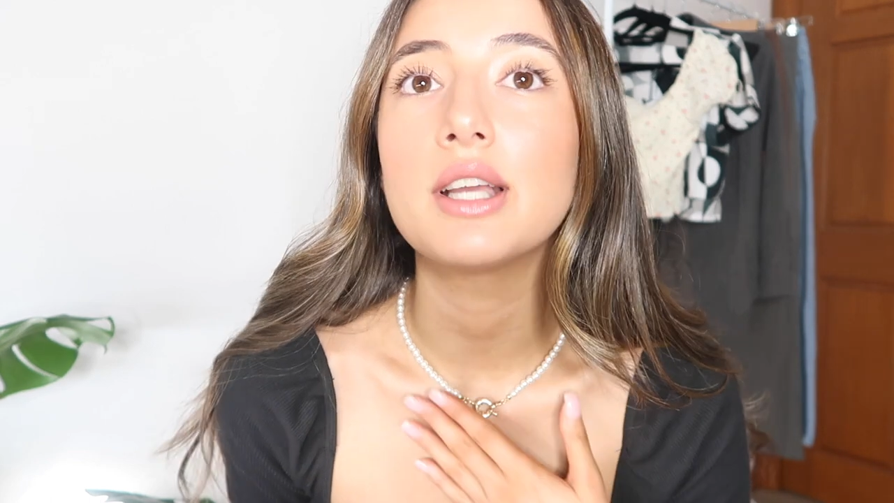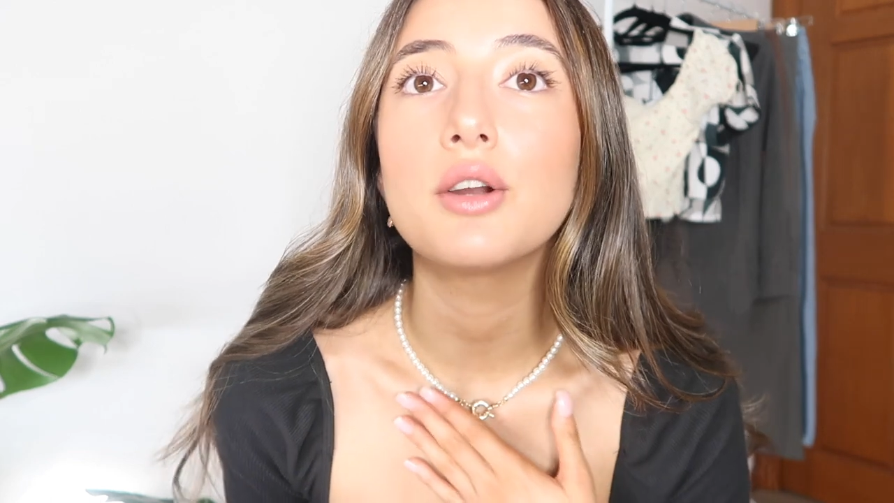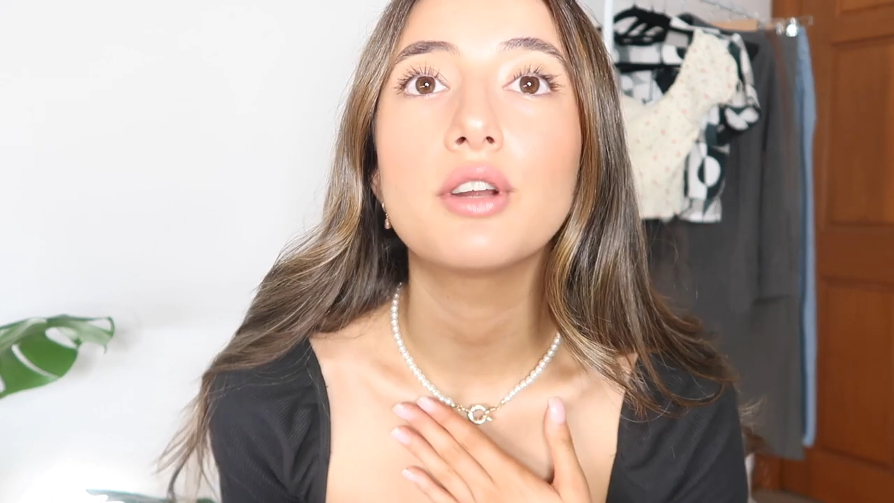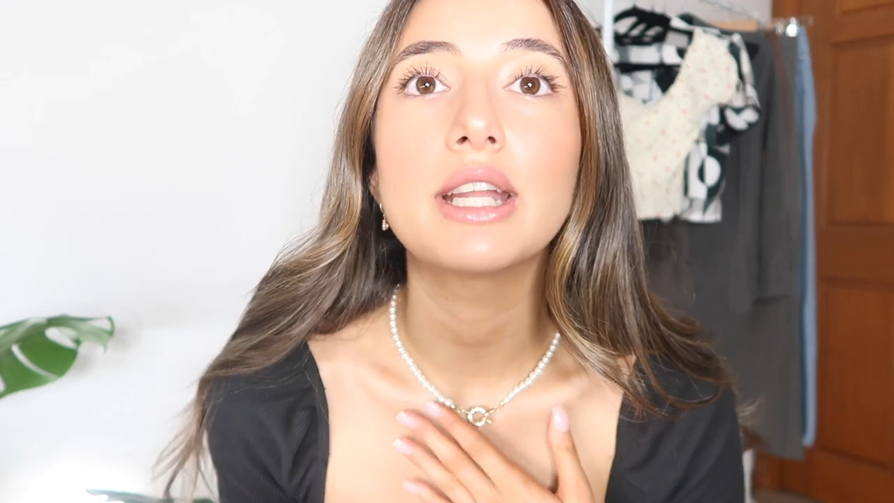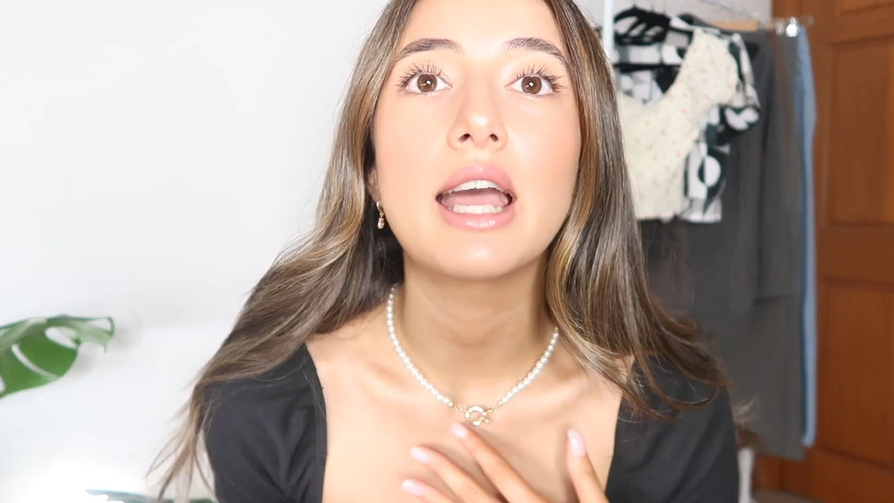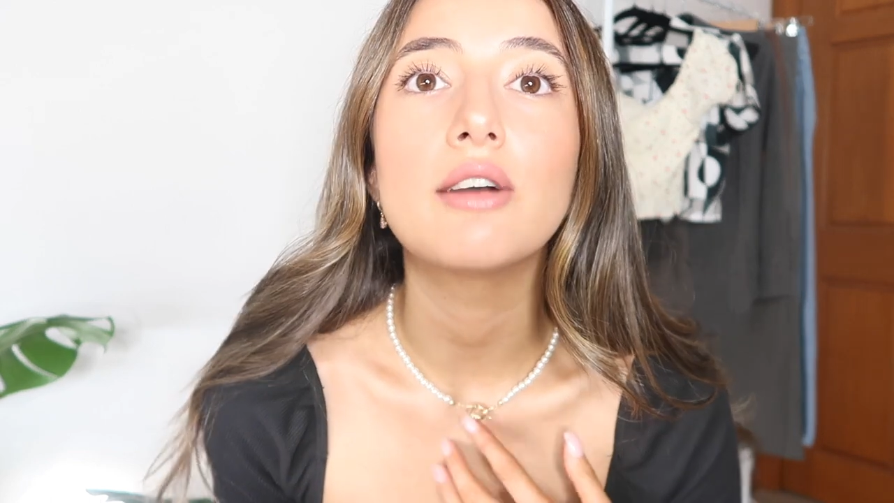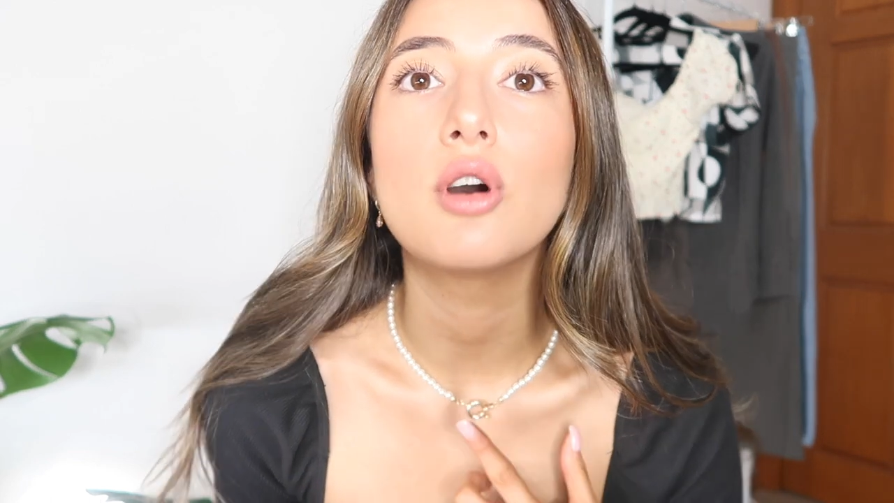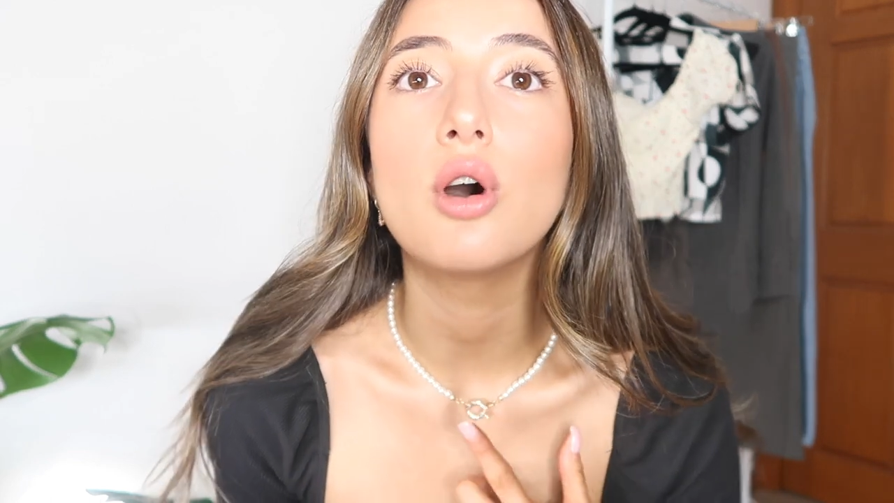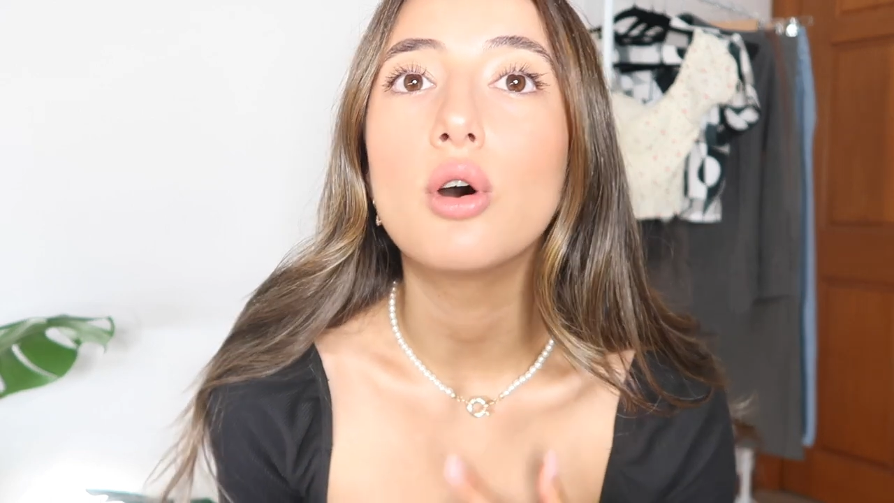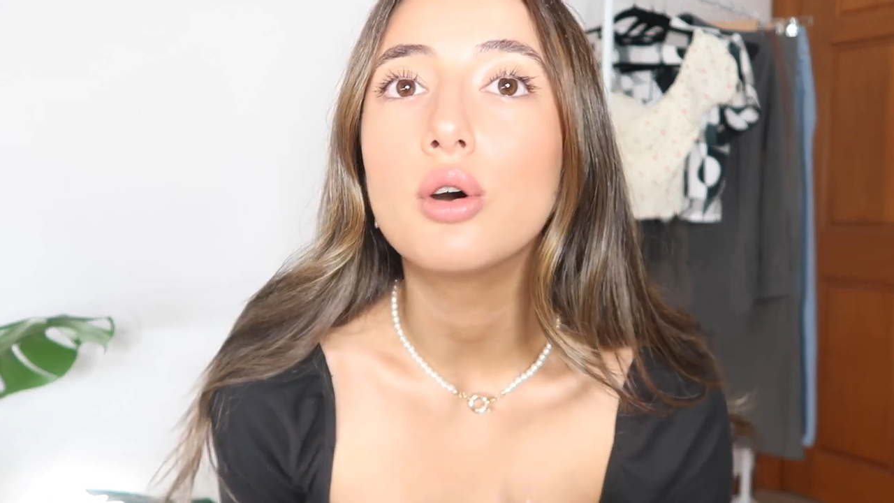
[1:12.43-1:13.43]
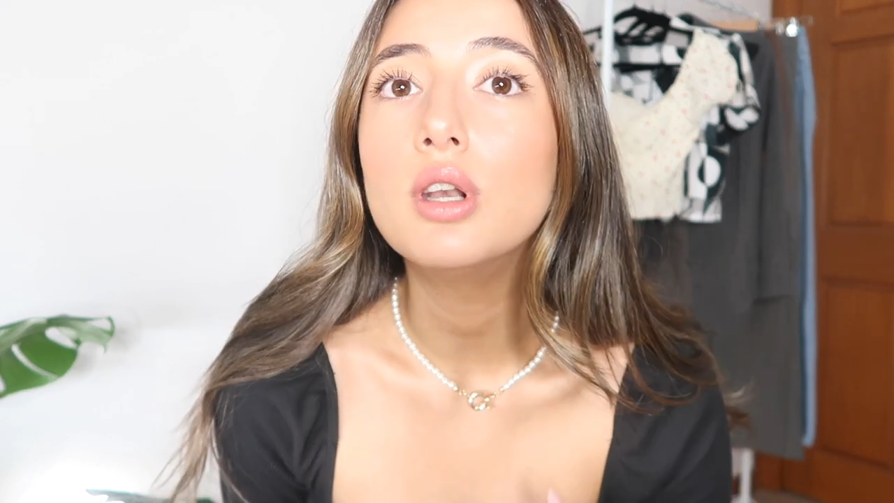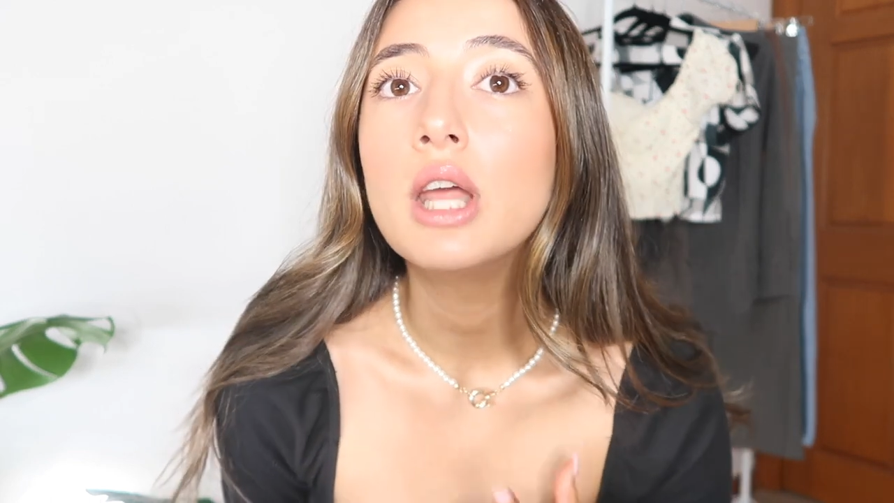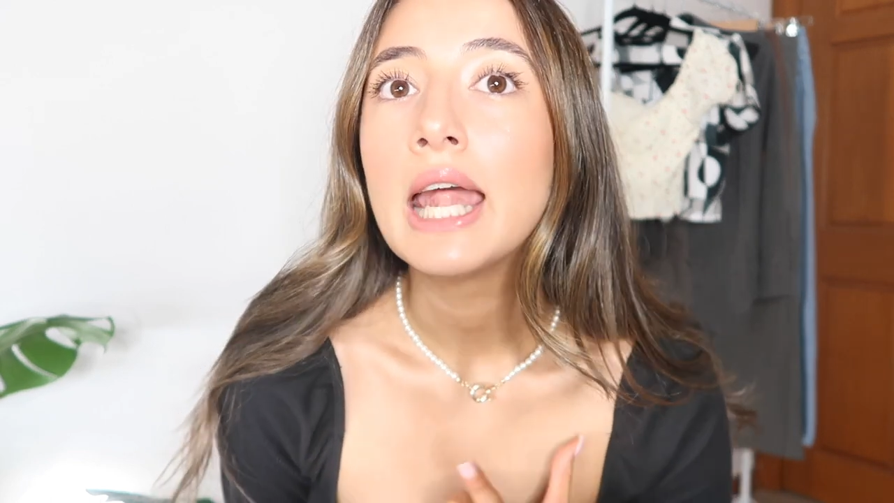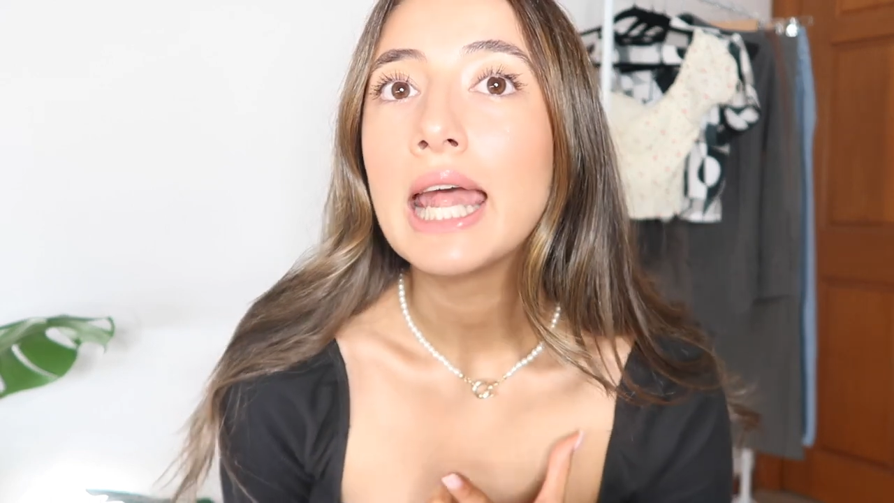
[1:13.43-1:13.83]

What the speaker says: I already have on.